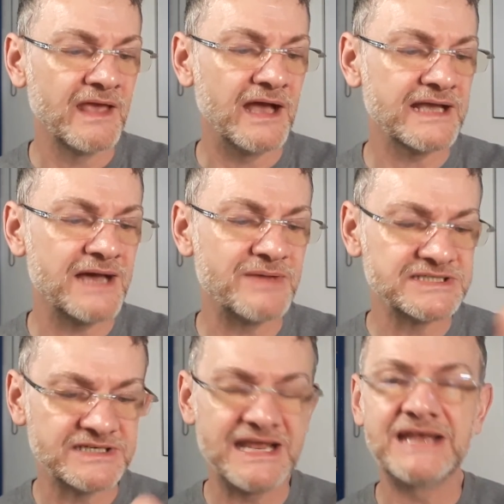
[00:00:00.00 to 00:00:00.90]
I can't
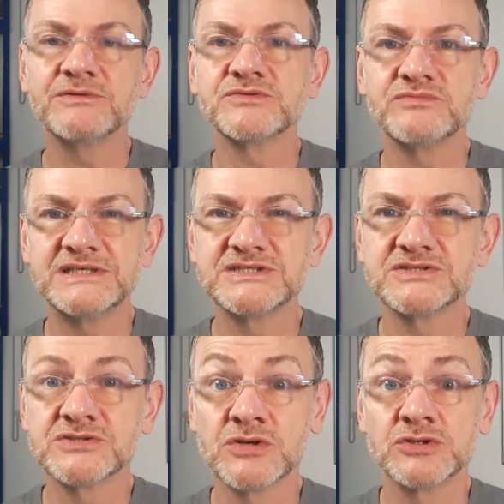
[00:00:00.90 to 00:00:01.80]
imagine anyone's
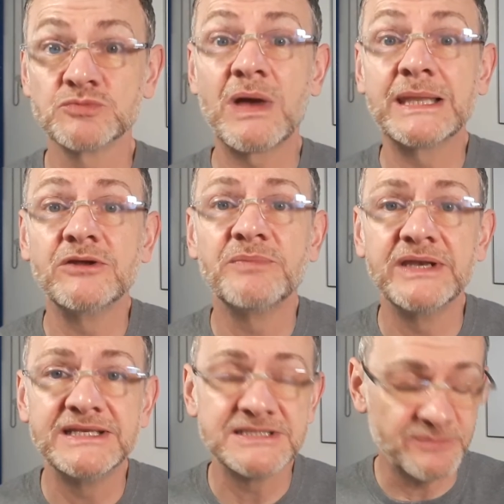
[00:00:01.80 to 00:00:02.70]
wrist swelling up
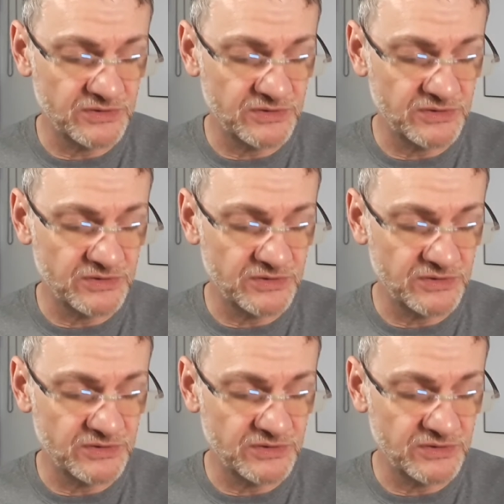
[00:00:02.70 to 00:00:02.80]
an inch,